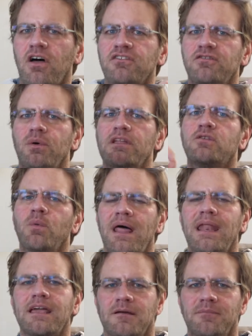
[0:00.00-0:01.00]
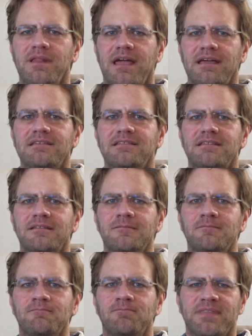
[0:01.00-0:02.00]
also a dwelling place.
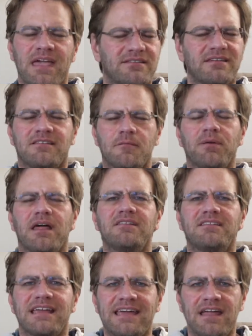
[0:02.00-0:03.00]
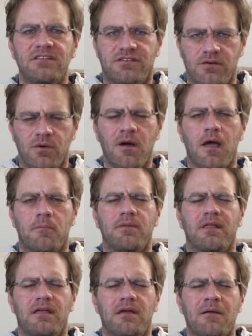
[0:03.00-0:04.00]
Yes, it's a place to get to.
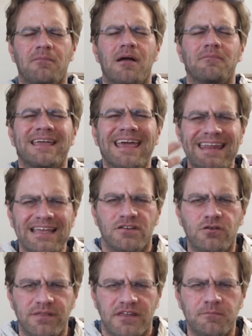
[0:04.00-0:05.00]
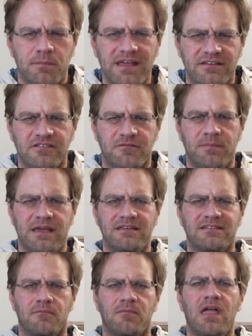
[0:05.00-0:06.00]
I'm getting to this place of
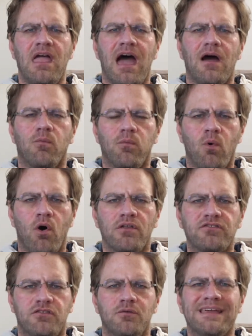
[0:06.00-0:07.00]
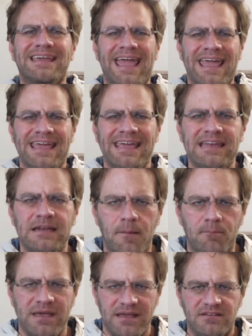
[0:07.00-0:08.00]
peace. I want to gain
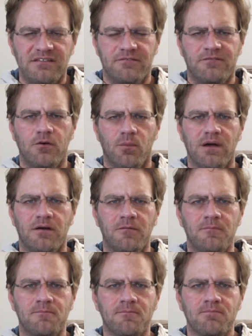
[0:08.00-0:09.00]
peace, if you will.